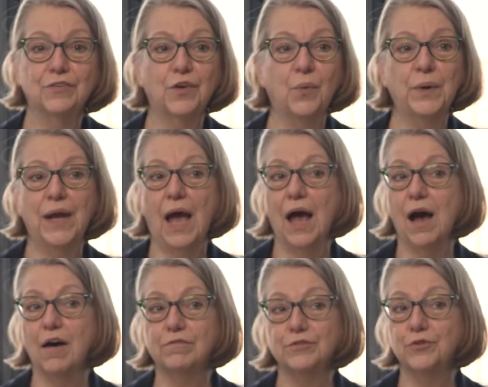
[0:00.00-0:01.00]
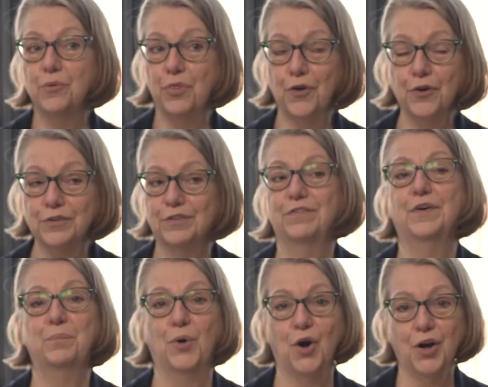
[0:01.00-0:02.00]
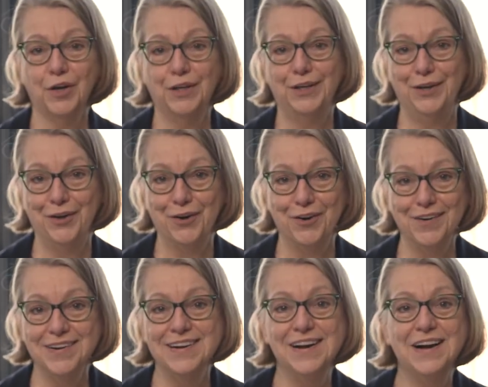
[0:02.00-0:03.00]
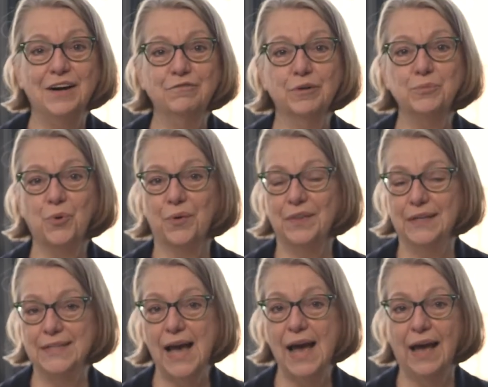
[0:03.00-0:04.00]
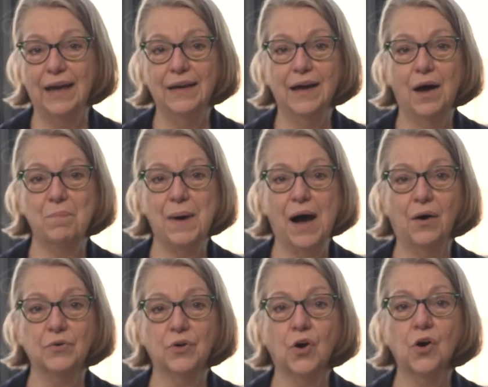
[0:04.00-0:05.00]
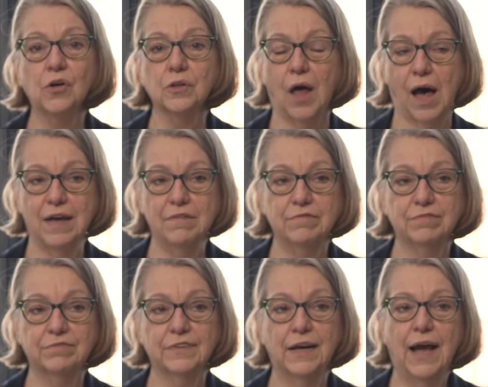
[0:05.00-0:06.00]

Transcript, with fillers: So we have two-thirds of a book here from Dorothy Day about her life,